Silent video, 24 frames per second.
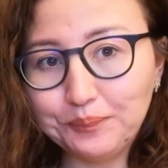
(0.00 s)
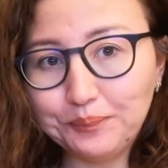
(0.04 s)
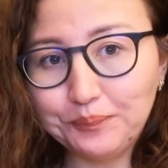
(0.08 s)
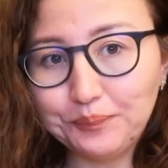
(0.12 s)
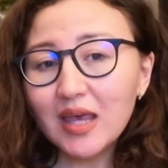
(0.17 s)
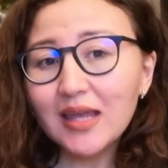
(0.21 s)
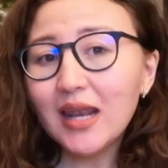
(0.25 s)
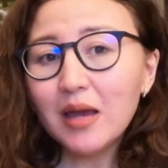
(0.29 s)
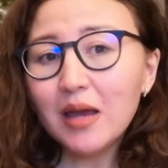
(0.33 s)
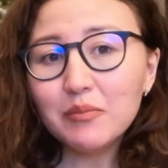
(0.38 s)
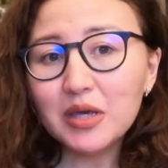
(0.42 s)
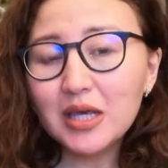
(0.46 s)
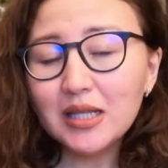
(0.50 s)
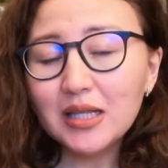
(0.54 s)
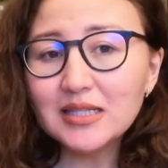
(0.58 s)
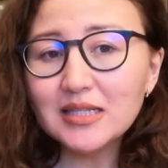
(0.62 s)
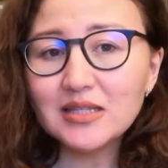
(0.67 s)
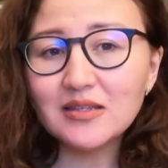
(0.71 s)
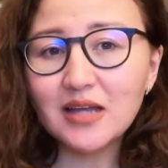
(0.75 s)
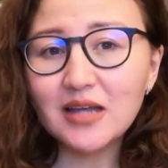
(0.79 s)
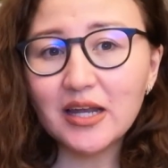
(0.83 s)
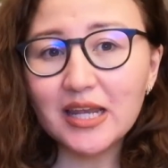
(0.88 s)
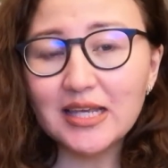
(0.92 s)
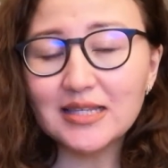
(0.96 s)
and i mean
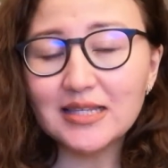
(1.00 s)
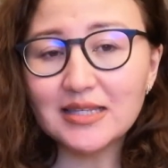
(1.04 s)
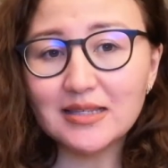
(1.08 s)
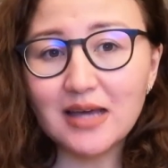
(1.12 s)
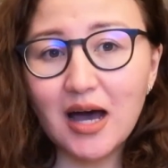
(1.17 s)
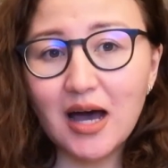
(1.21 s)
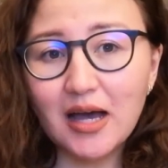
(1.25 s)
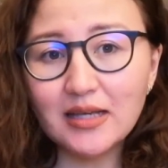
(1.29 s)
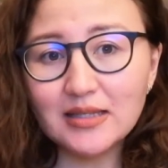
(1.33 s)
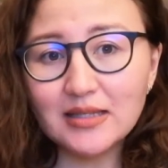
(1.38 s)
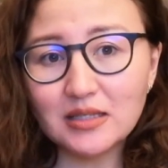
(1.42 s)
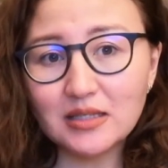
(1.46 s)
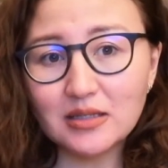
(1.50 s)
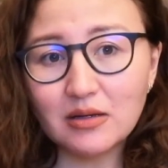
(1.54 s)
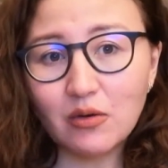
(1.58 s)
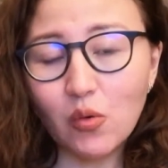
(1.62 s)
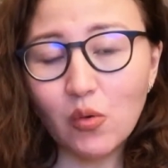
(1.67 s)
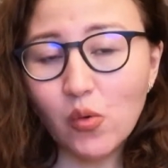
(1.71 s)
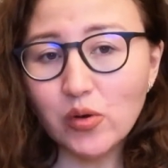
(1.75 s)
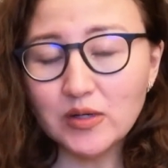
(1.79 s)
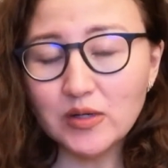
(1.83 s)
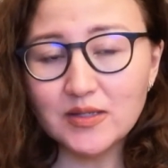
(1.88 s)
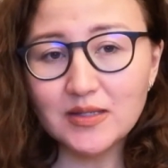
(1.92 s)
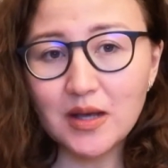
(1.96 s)
it's not a science
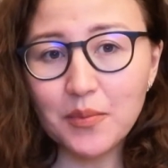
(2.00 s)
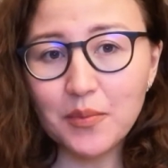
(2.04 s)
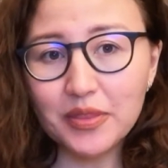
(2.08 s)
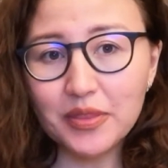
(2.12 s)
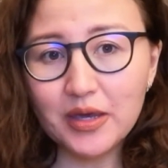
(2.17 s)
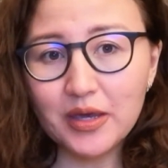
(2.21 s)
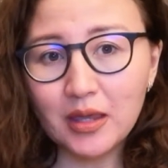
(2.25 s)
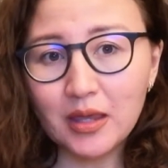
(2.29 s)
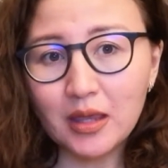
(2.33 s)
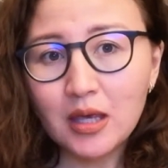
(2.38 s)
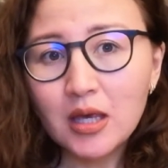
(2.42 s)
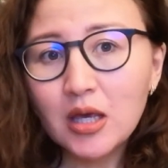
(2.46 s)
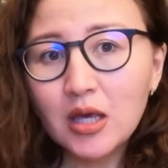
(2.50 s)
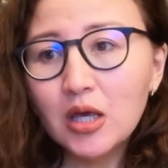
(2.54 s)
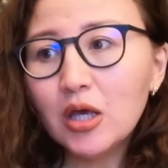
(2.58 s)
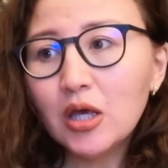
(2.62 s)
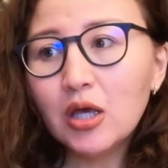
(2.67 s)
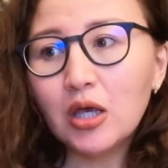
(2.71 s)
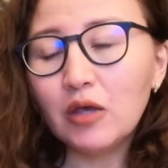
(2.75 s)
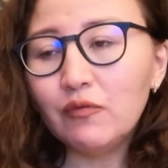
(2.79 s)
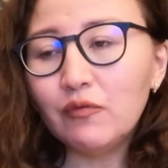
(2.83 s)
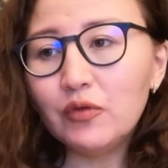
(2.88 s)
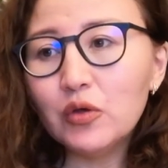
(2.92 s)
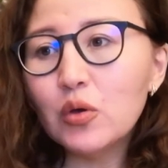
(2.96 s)
or something
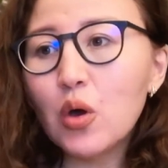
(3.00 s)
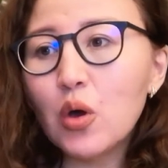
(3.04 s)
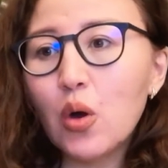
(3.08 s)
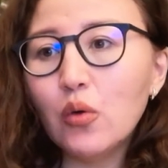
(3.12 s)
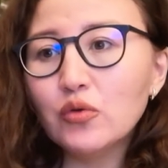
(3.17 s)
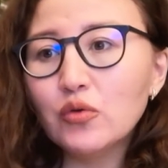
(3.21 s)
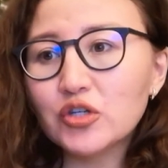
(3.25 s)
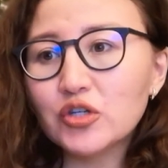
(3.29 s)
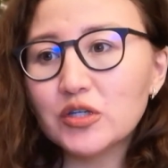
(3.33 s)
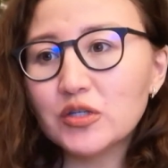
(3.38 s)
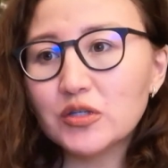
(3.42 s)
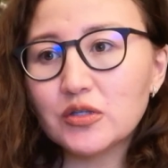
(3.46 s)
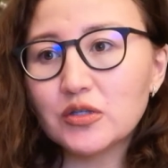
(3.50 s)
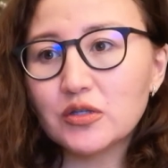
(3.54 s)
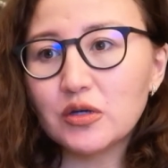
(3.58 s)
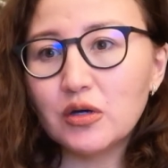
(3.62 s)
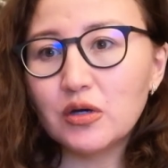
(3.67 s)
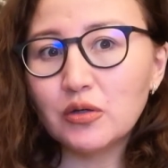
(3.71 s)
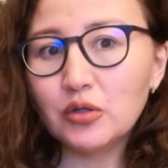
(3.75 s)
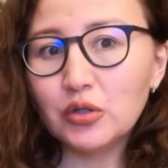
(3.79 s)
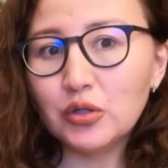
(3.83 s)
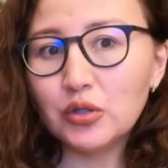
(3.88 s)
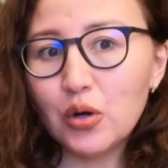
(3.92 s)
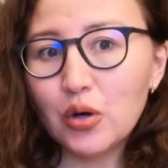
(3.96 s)
if you go just uh,
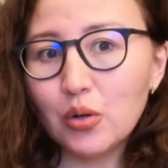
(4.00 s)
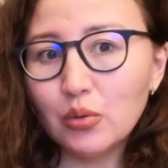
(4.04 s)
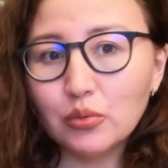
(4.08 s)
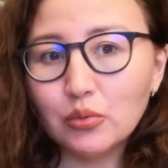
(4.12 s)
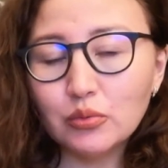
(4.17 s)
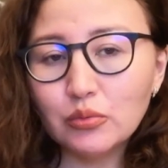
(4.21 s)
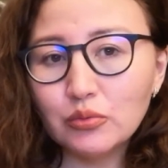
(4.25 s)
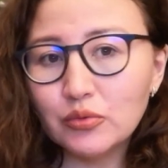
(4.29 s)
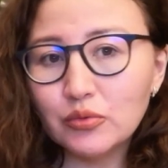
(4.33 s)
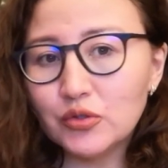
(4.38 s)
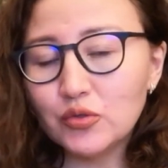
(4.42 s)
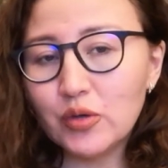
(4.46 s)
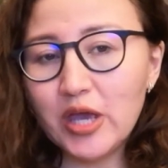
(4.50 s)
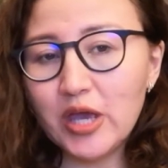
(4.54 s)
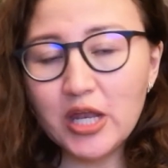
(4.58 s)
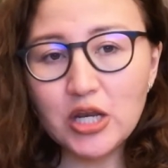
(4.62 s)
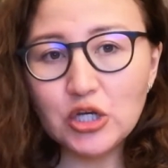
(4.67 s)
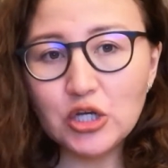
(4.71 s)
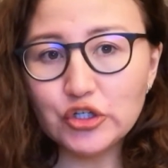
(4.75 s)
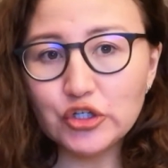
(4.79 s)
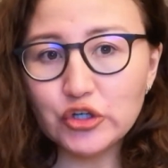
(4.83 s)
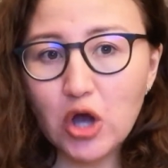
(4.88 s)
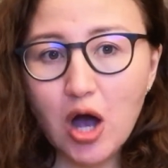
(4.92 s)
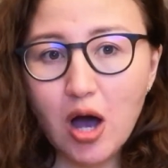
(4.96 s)
you know to any
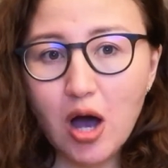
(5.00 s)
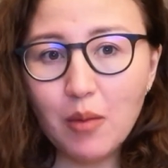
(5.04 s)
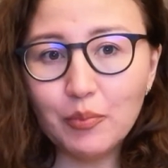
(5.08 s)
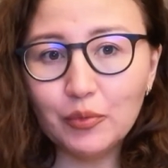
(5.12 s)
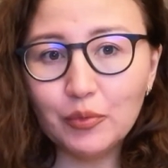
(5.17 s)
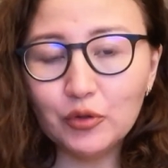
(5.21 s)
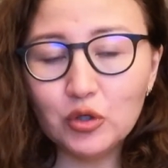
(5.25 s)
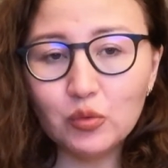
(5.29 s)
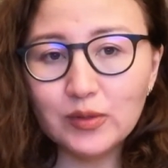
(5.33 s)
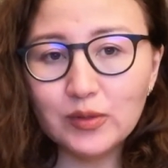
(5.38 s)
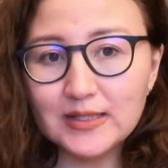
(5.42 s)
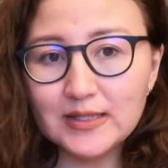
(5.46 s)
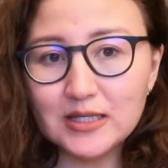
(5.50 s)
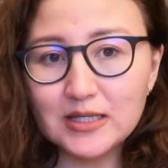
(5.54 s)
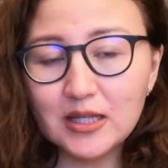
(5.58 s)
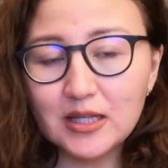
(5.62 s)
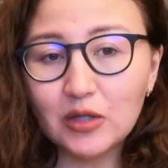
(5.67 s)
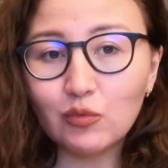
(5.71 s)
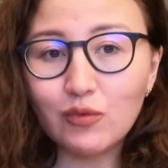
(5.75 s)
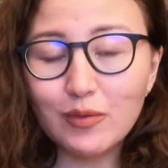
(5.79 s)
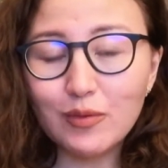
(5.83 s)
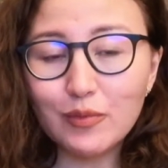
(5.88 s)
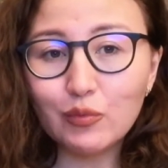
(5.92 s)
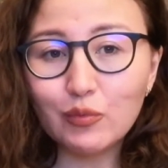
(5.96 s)
shop you will see
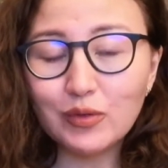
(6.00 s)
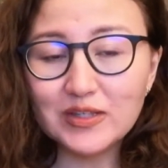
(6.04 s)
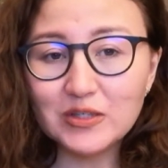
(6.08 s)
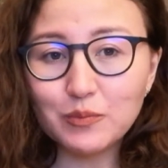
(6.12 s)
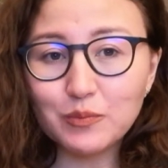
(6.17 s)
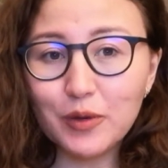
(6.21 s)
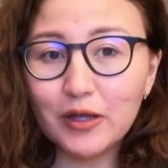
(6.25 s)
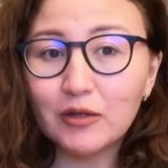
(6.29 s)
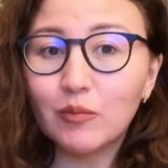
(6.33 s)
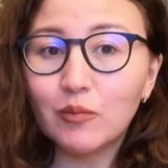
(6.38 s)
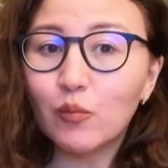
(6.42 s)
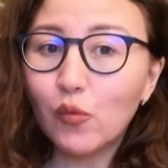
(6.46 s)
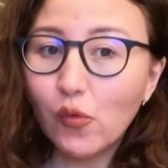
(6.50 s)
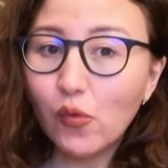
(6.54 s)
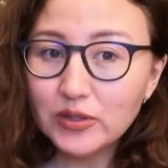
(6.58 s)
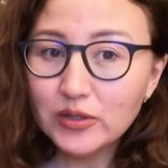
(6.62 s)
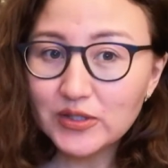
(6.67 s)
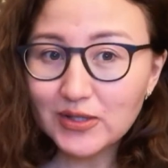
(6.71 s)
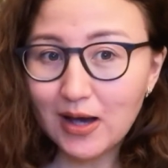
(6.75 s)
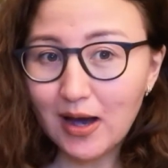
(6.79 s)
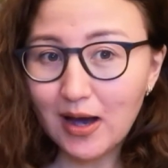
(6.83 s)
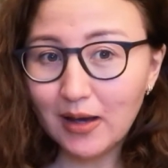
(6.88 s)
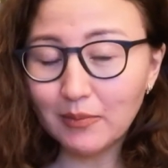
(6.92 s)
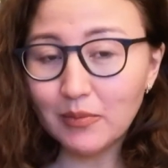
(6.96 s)
that women will spend more
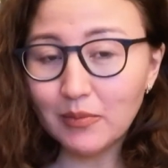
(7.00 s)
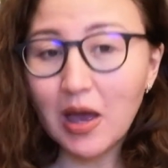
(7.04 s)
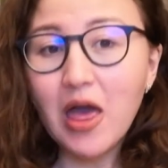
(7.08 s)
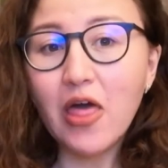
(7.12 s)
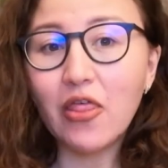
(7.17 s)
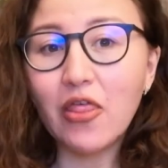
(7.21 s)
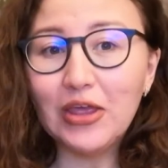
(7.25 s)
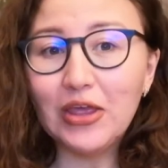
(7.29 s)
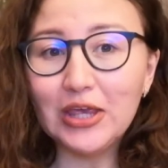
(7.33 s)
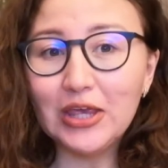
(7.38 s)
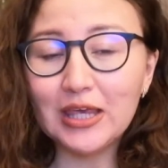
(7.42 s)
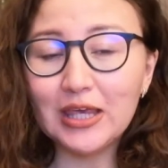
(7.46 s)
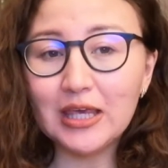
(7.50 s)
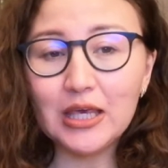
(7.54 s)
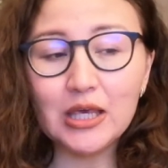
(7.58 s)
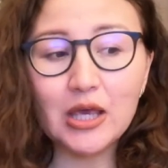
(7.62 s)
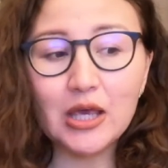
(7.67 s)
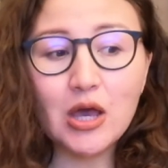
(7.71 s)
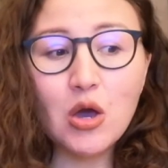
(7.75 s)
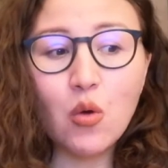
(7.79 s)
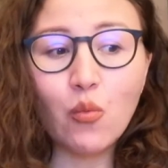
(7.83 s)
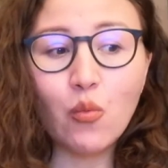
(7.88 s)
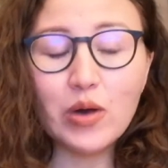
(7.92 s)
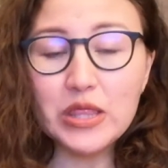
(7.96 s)
time thinking
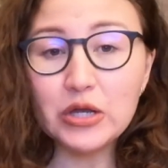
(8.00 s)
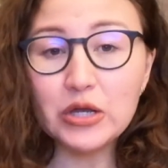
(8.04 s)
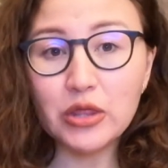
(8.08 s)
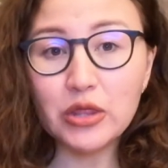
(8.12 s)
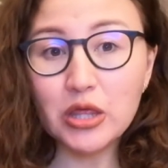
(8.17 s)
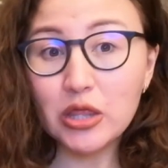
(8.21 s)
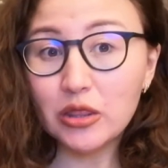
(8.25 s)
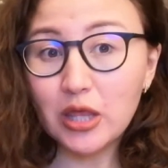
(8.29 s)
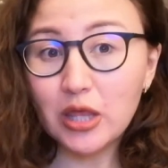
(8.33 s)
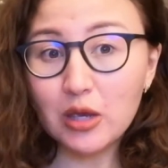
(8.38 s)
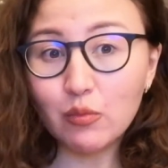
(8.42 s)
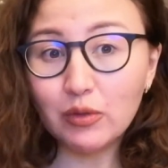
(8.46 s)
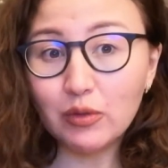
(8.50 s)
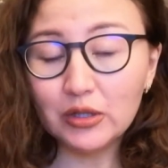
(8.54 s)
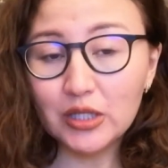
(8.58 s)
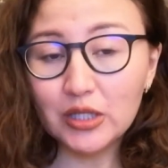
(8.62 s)
whether they will